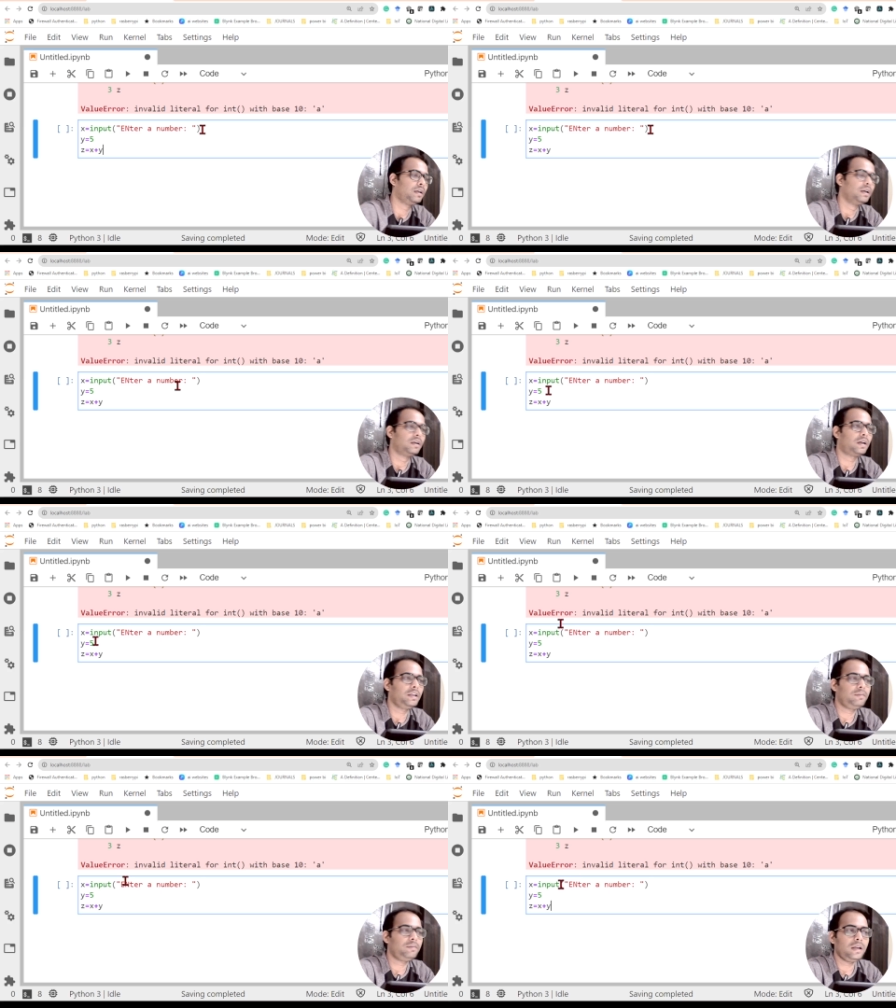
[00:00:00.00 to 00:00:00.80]
Now
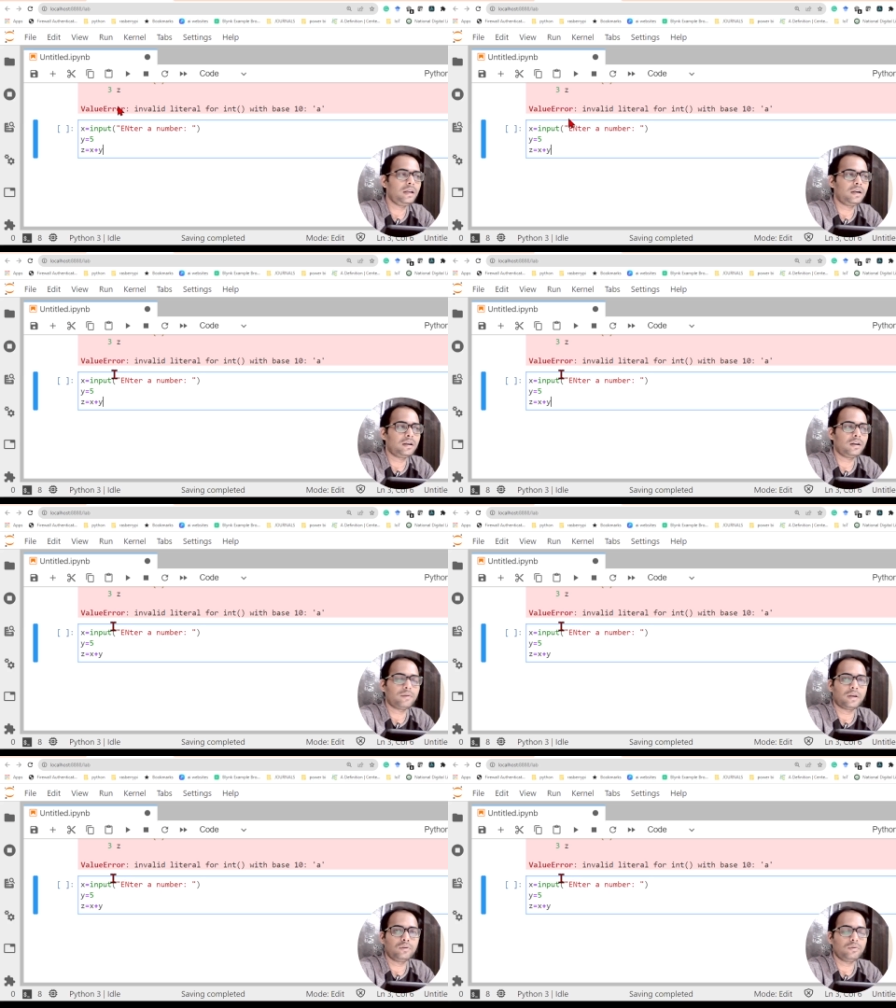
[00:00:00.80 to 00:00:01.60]
if I enter a
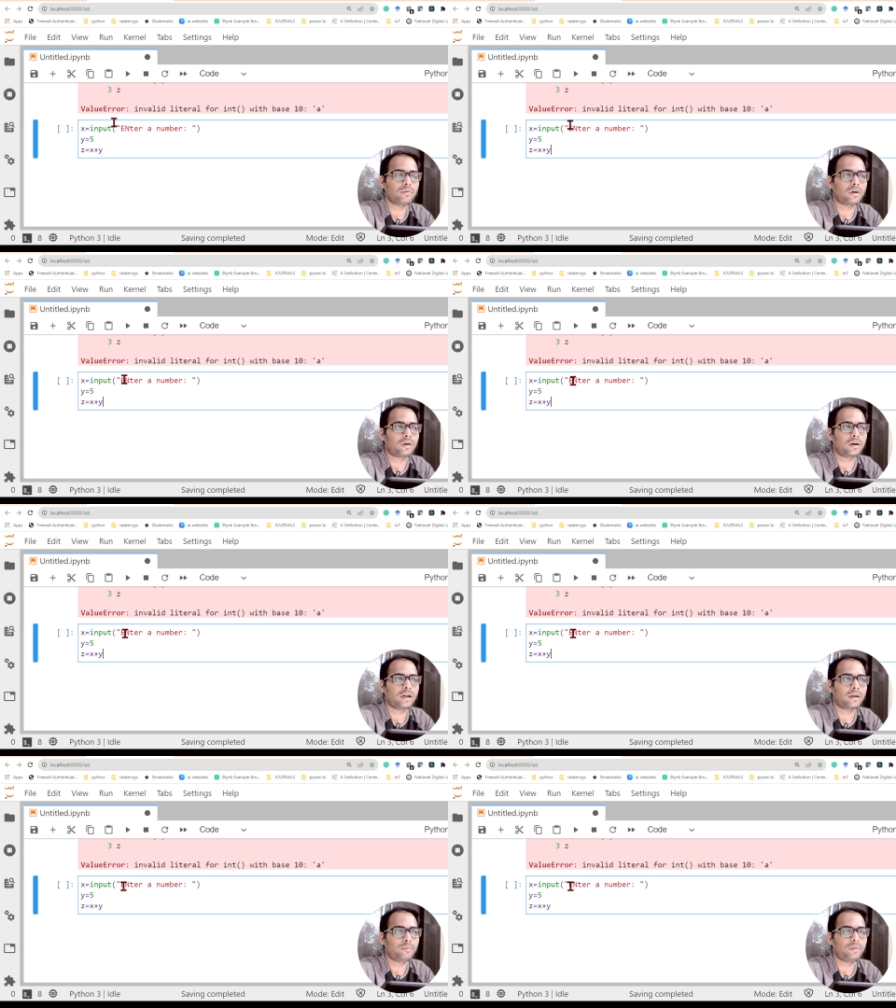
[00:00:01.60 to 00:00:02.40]
value or a
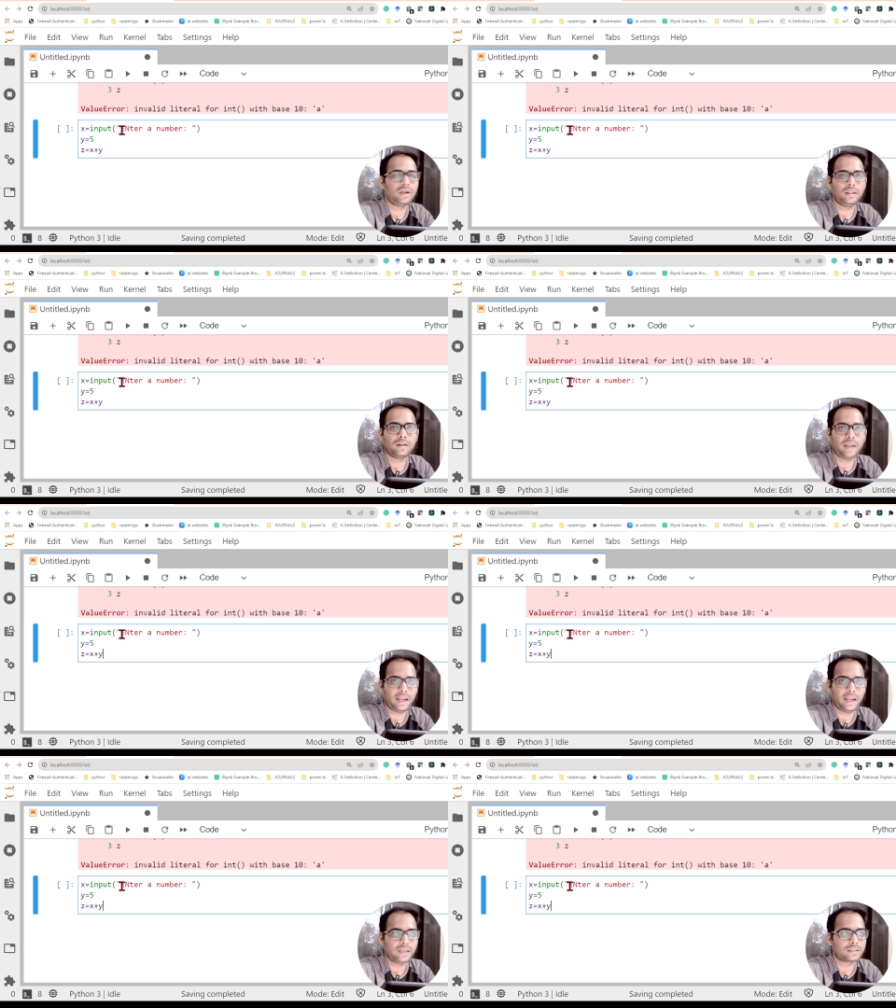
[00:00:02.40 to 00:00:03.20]
number in the
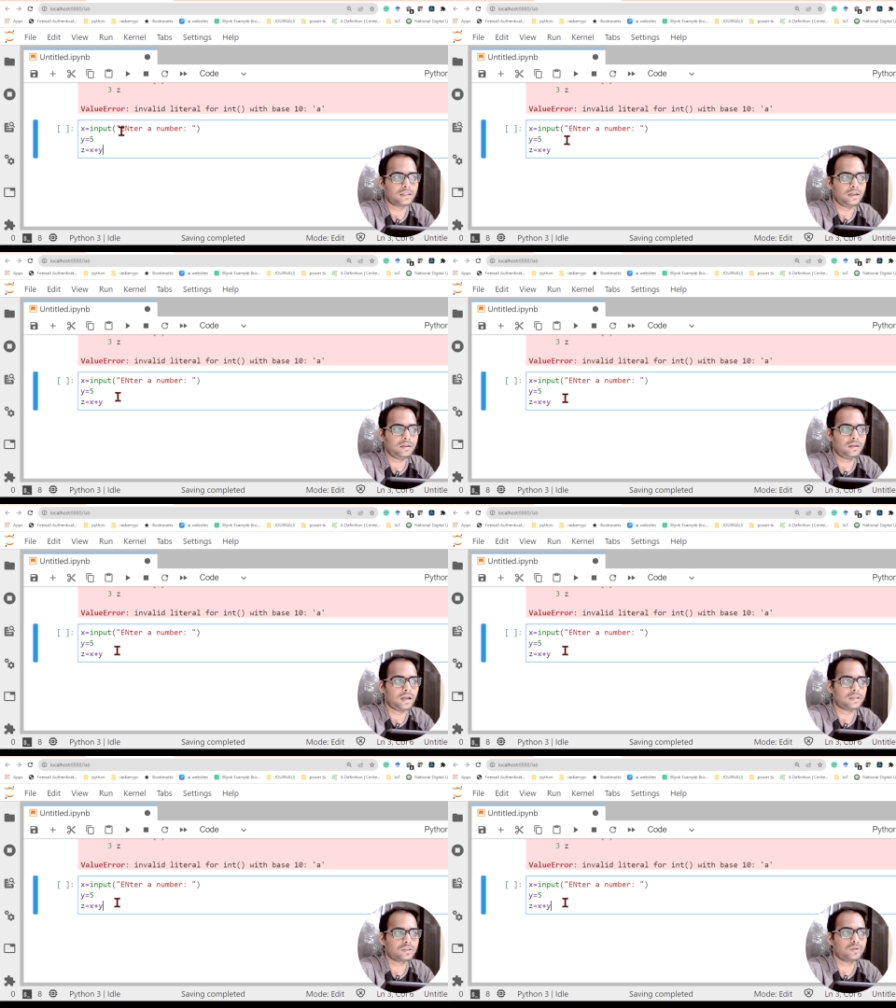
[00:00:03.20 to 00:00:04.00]
x, then the
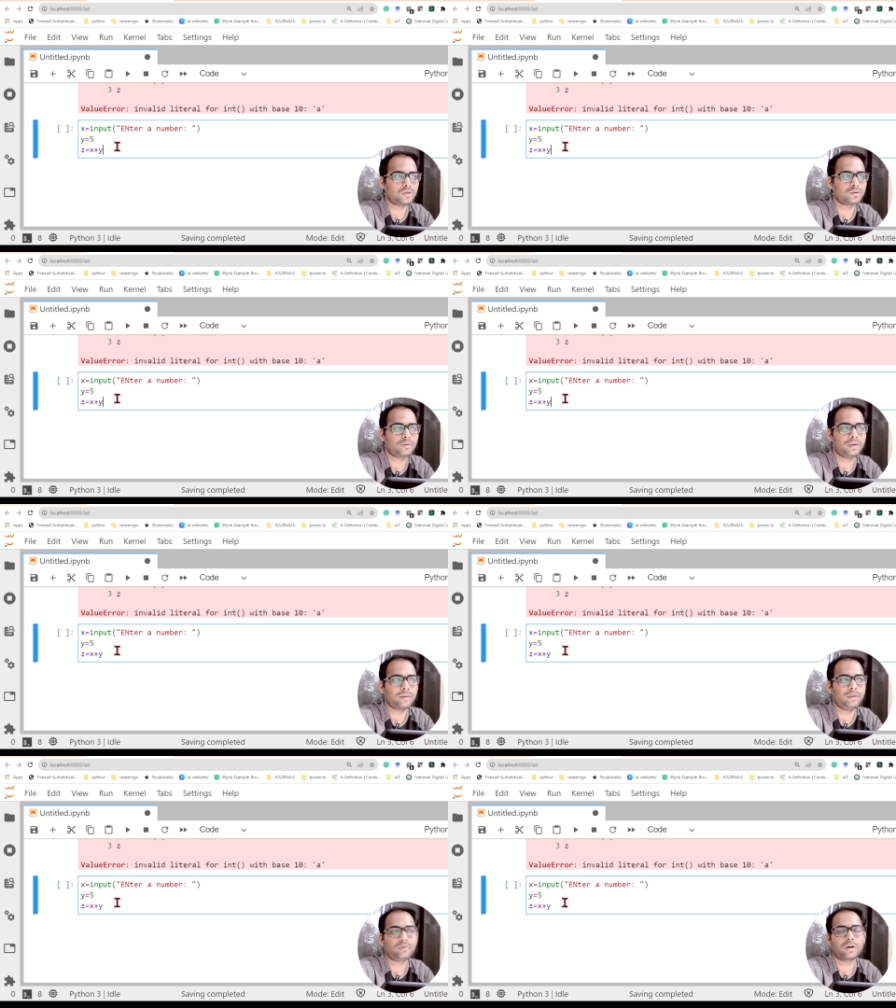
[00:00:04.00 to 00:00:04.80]
answer should be
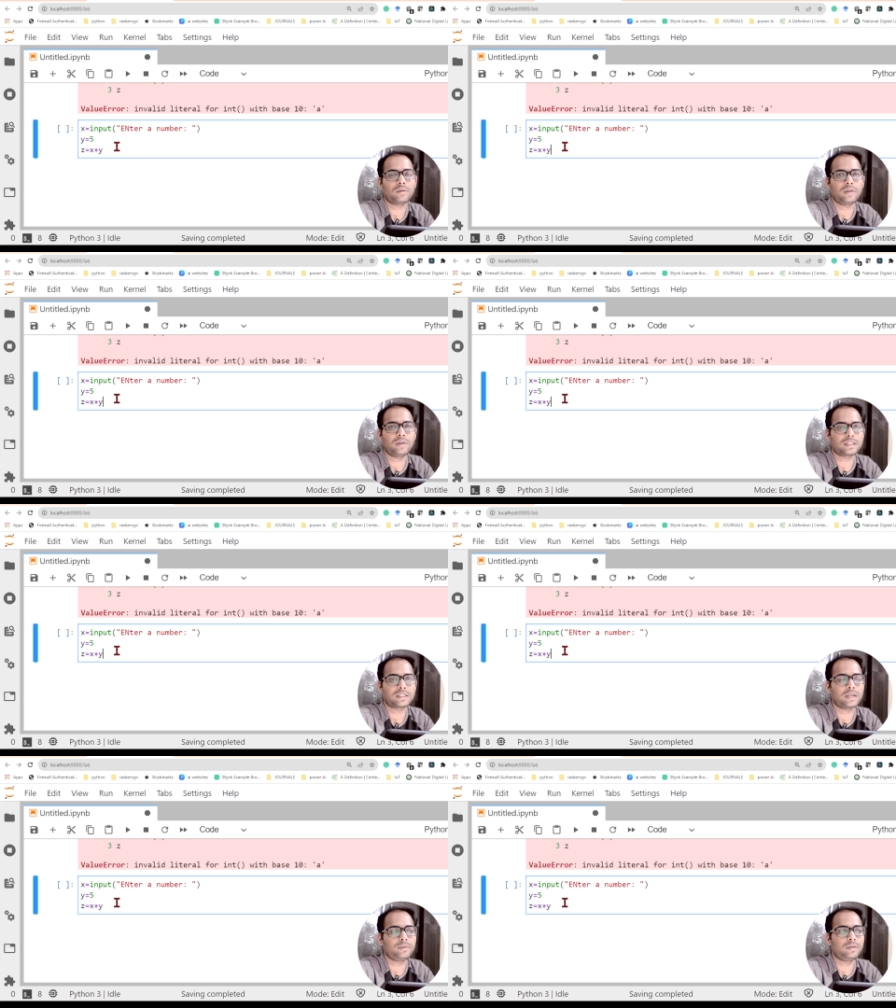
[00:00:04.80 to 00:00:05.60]
coming, whatever
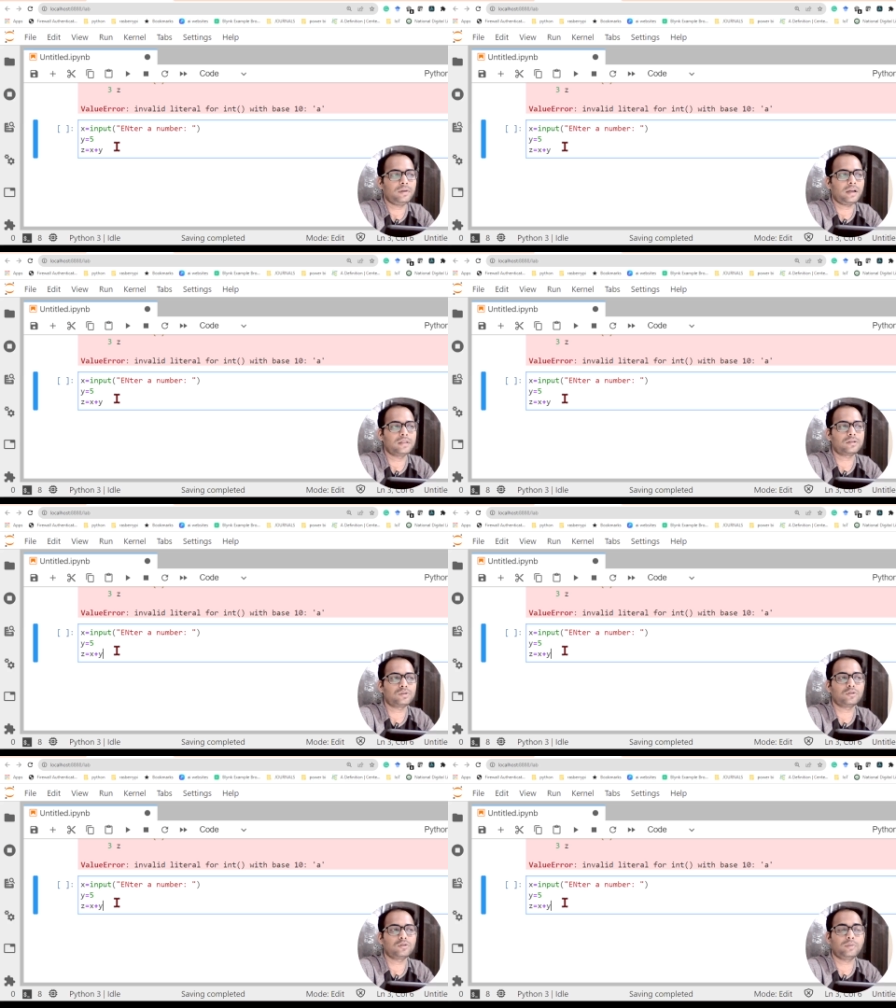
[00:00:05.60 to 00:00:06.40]
x I have given,
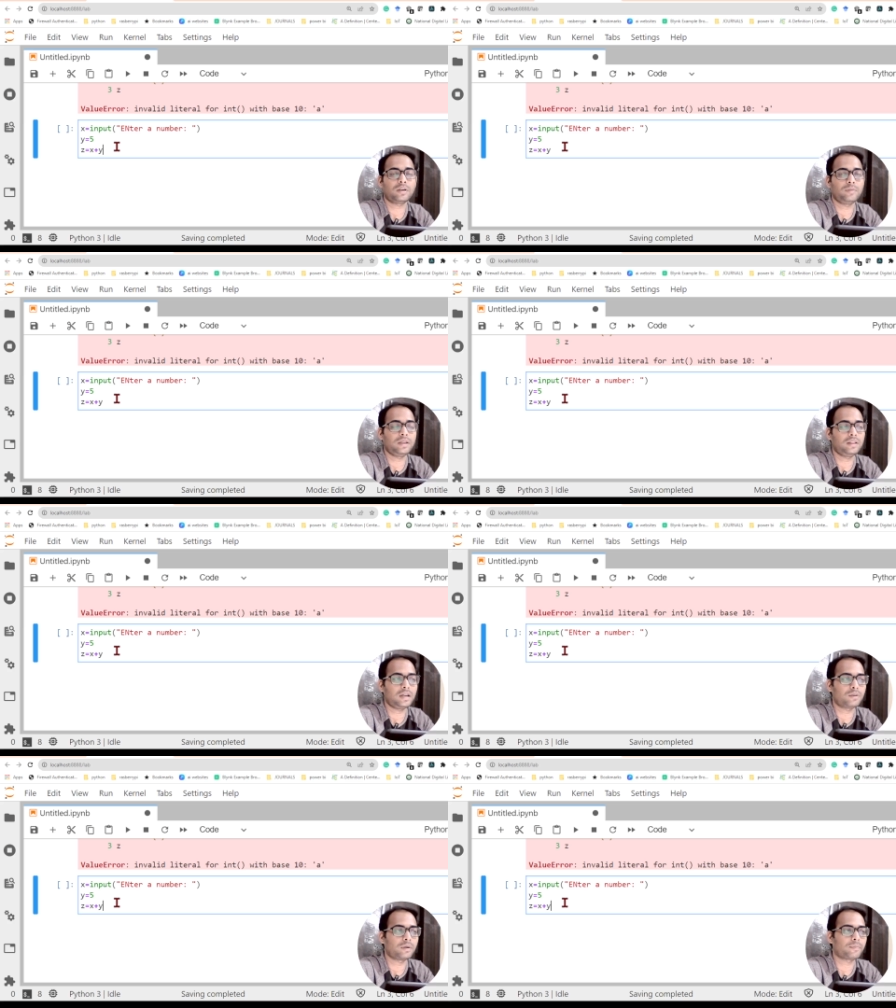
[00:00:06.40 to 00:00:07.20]
answer should be coming in
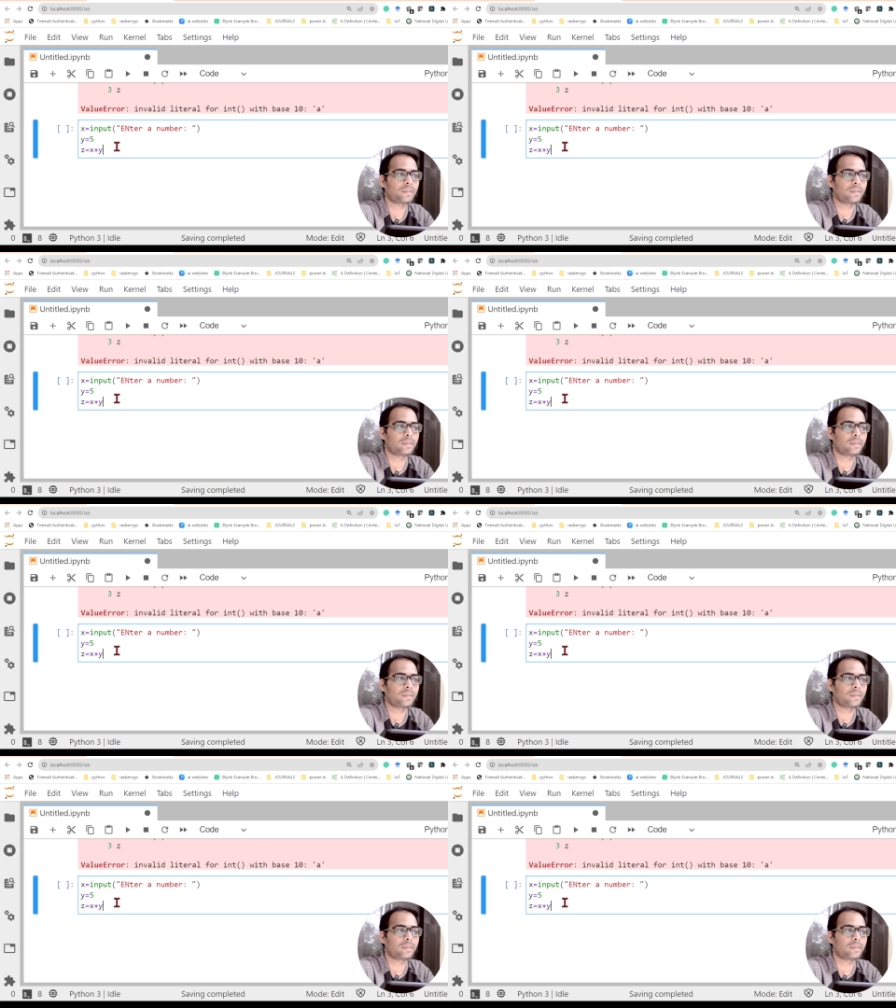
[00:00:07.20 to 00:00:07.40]
that way.